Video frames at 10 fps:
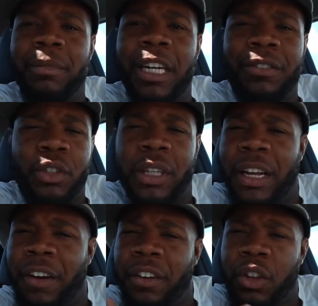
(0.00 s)
If you're
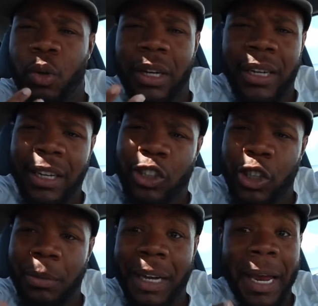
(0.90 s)
getting through the
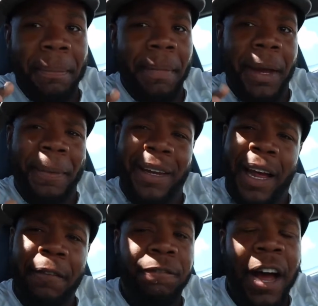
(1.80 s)
dealership, it may be
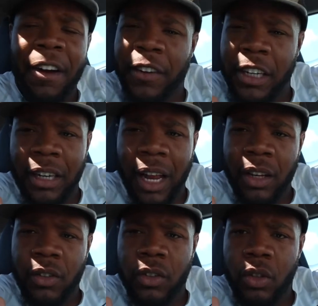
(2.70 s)
like $500.
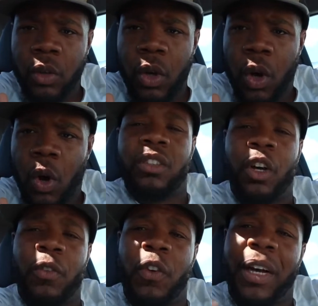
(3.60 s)

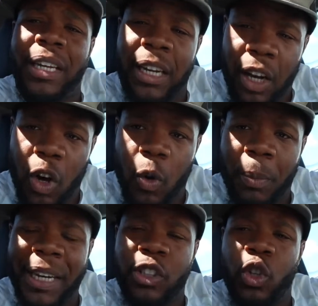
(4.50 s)
So if you're getting a loan,
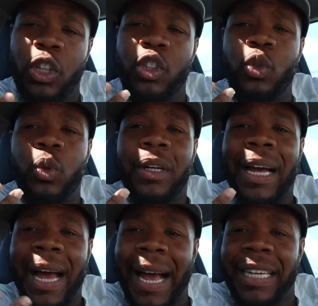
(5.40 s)
make sure you
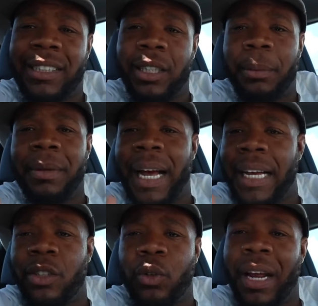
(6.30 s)
ask them,
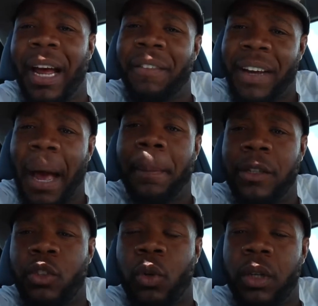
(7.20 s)
hey, do they have gap
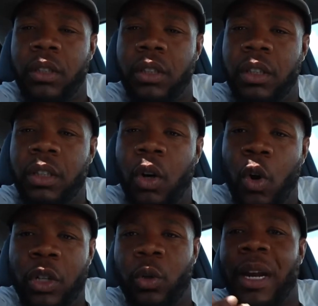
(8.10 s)
insurance?
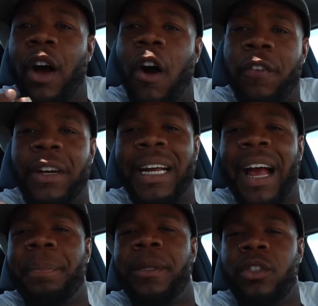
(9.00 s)
Or do they offer
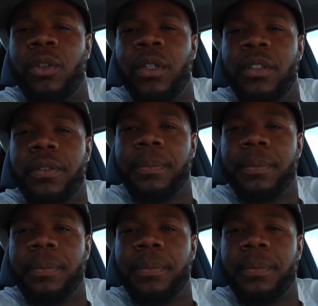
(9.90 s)
gap insurance?